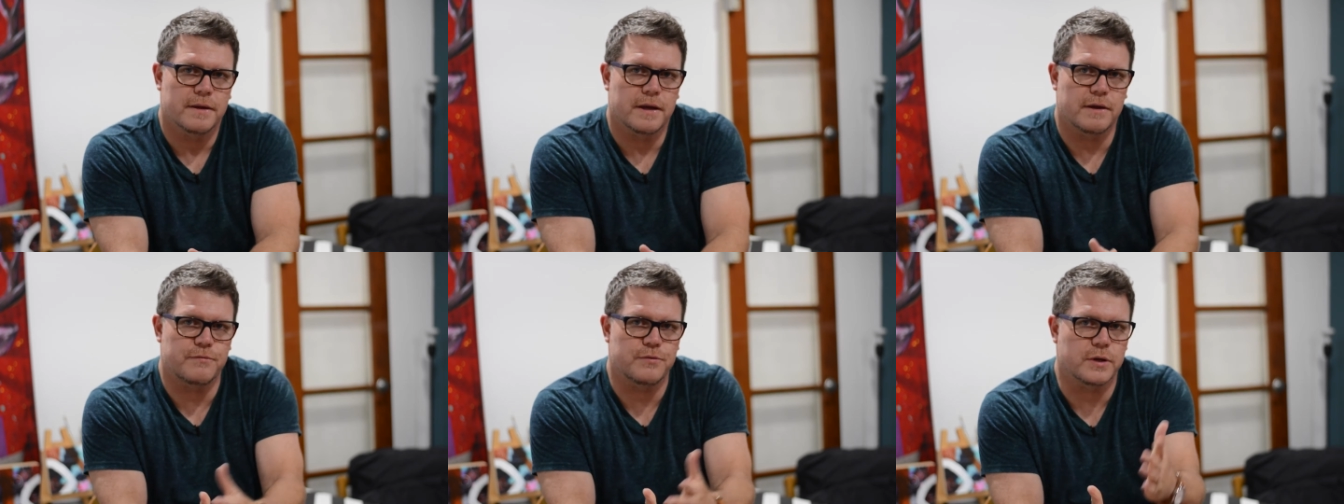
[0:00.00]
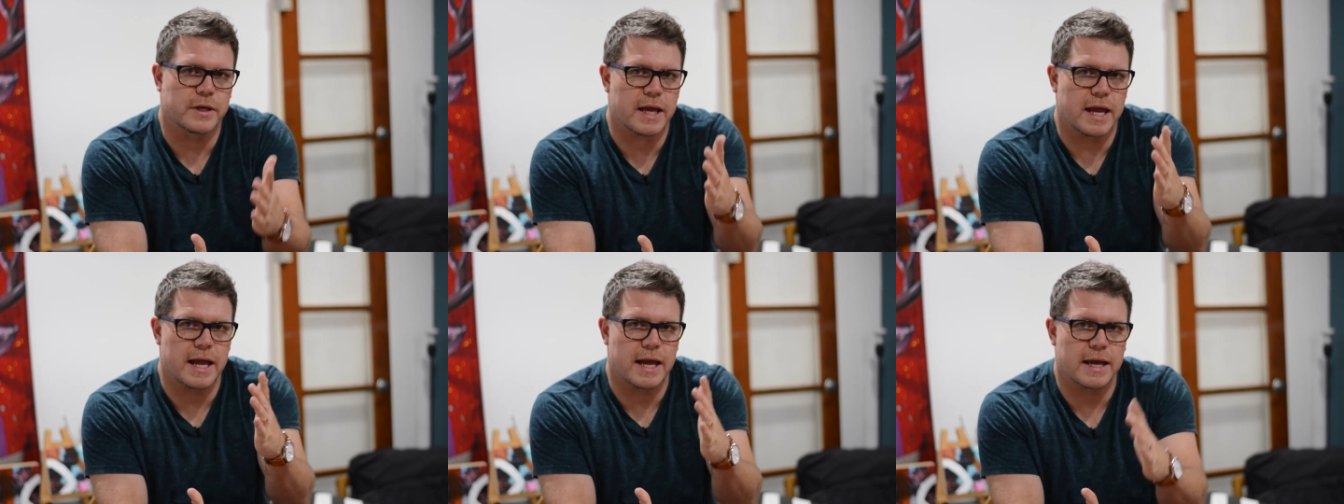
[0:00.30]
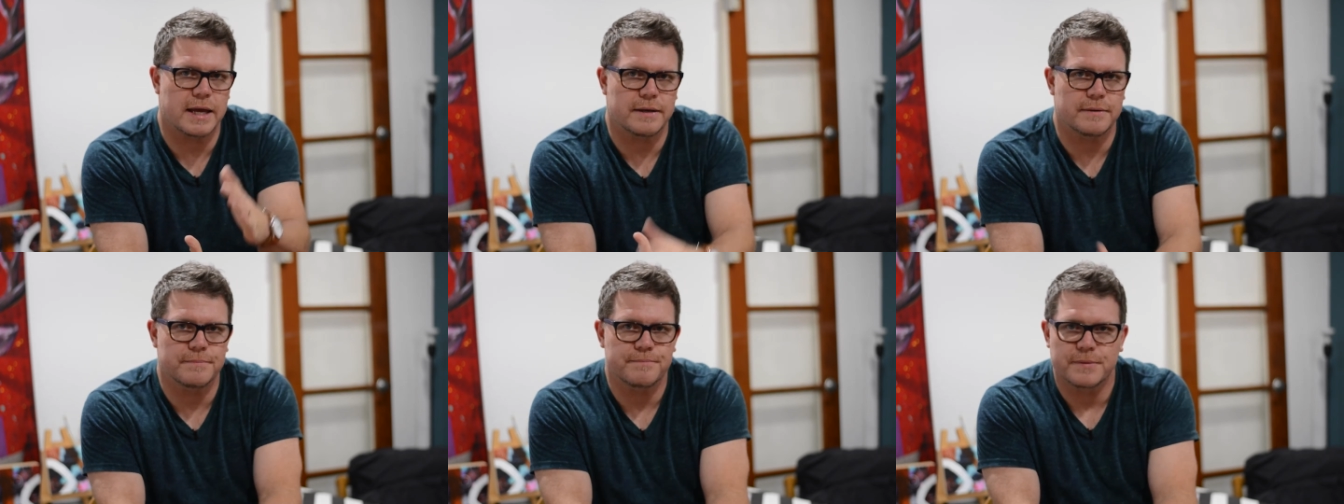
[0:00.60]
If you
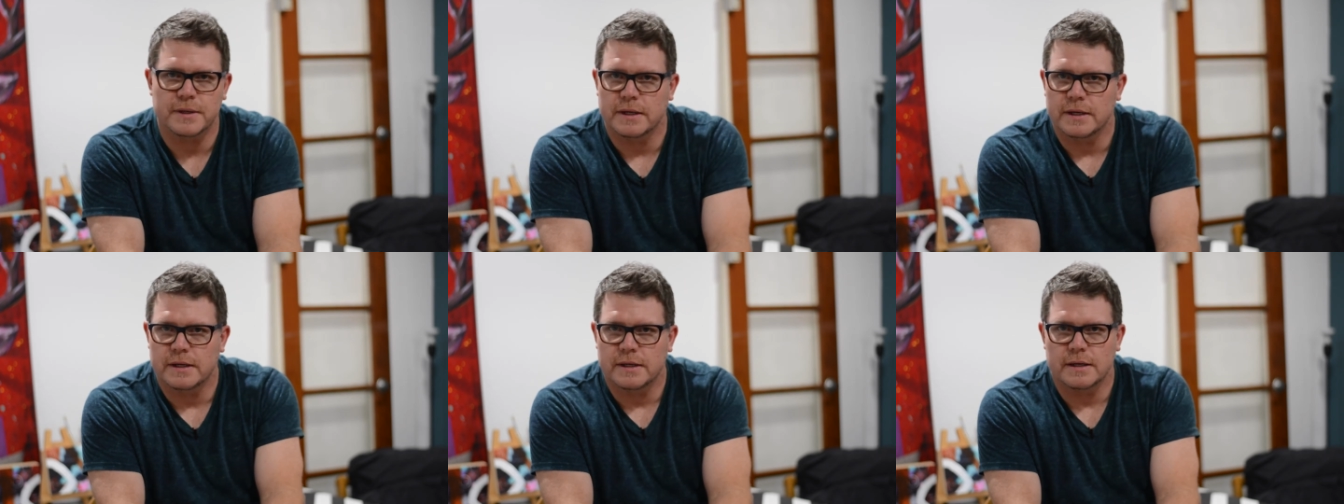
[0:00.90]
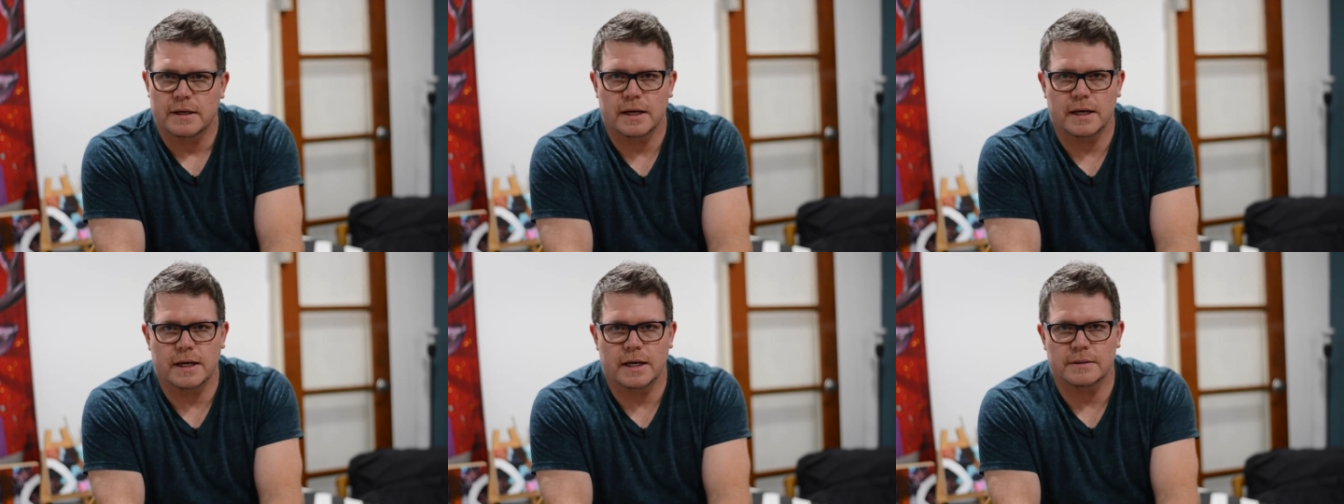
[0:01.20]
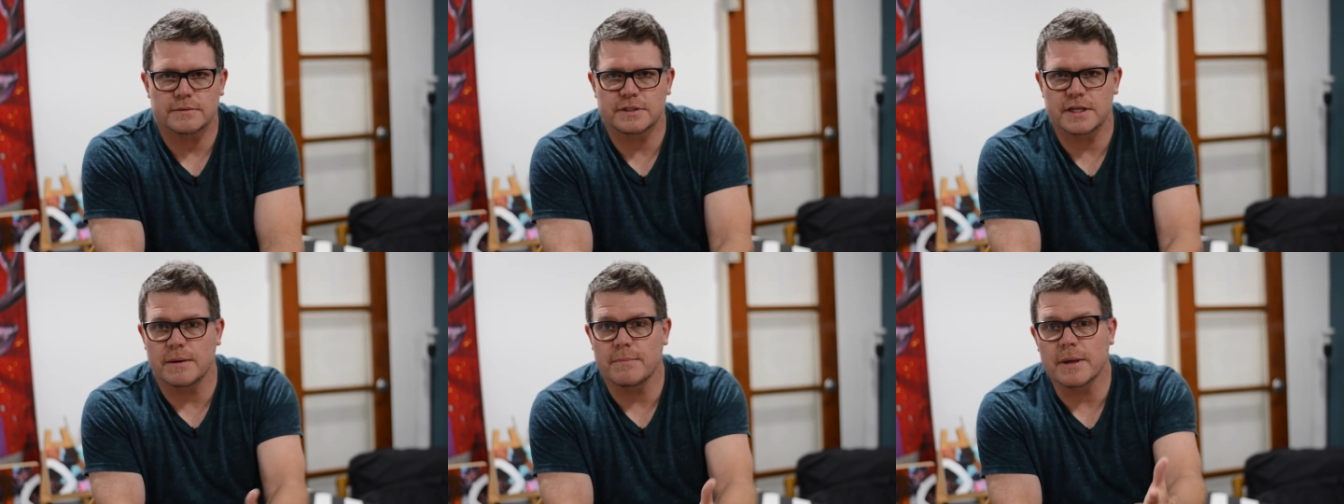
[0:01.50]
can,
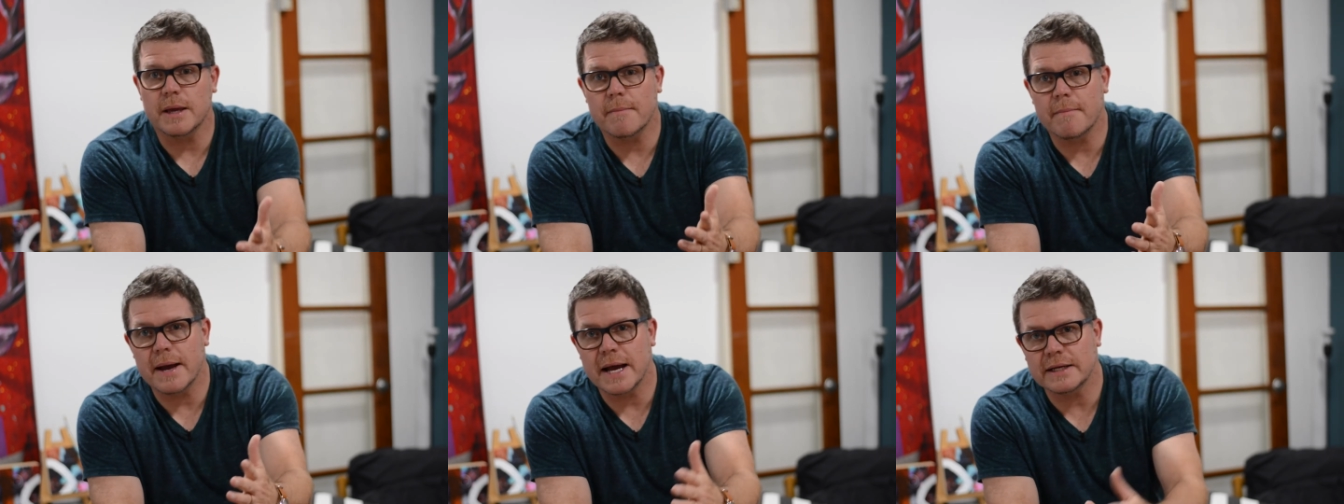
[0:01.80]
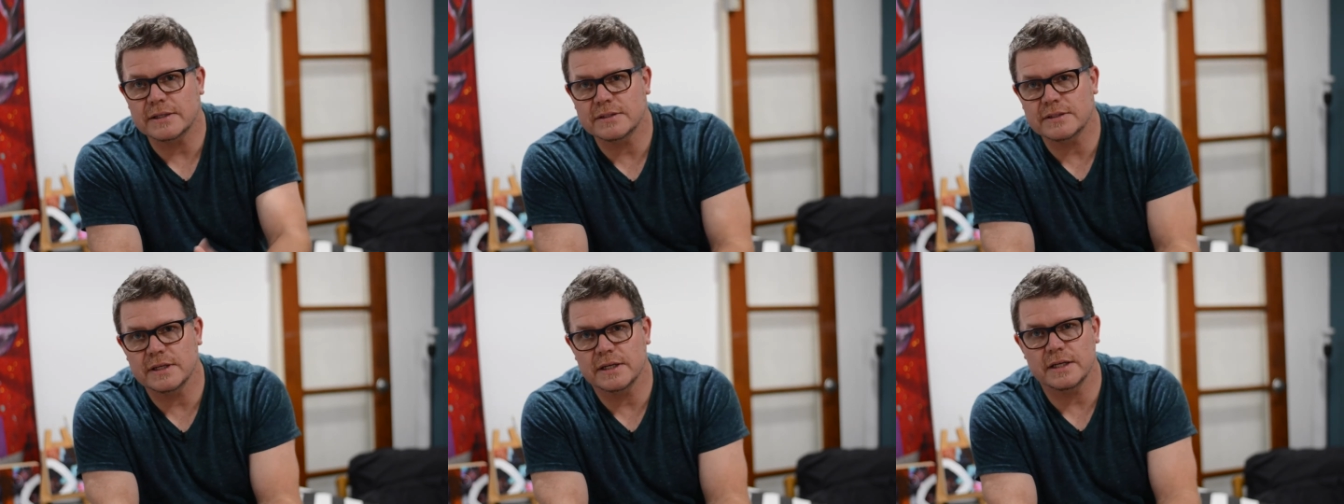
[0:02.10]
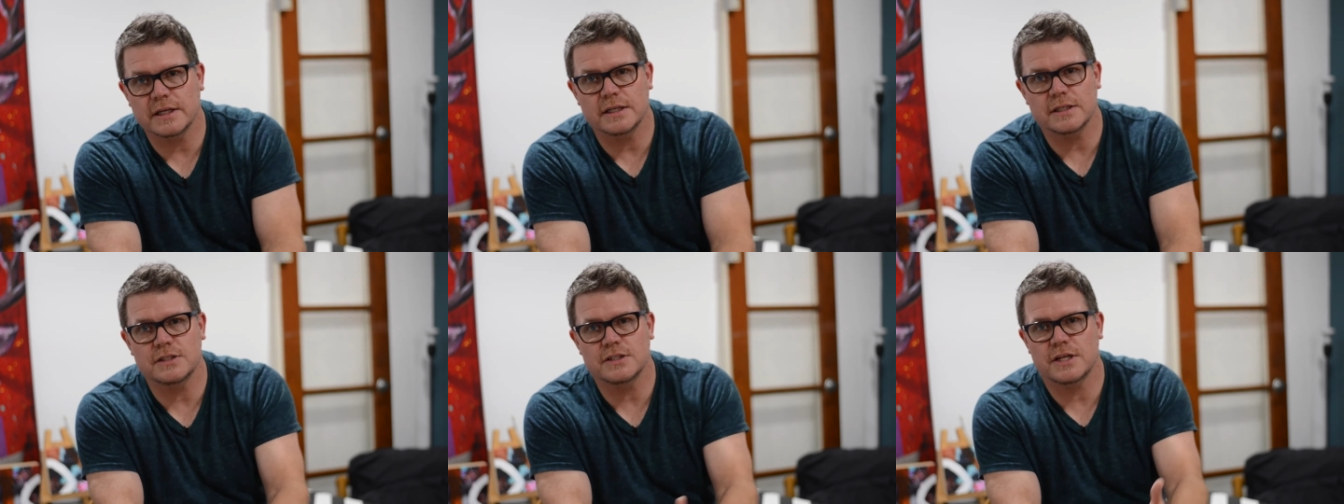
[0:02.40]
send me a
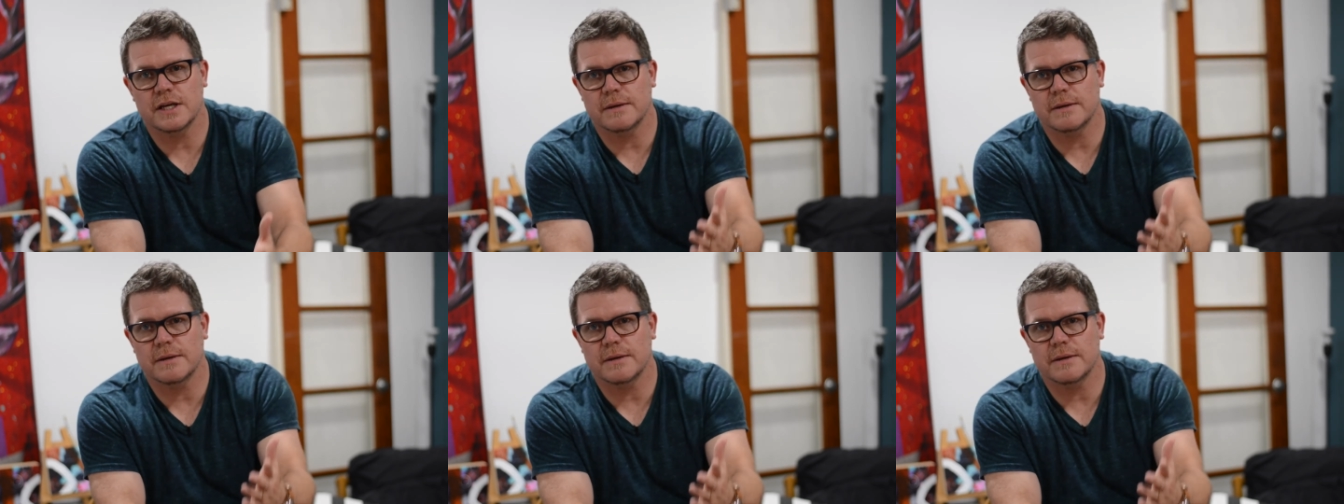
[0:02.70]
message,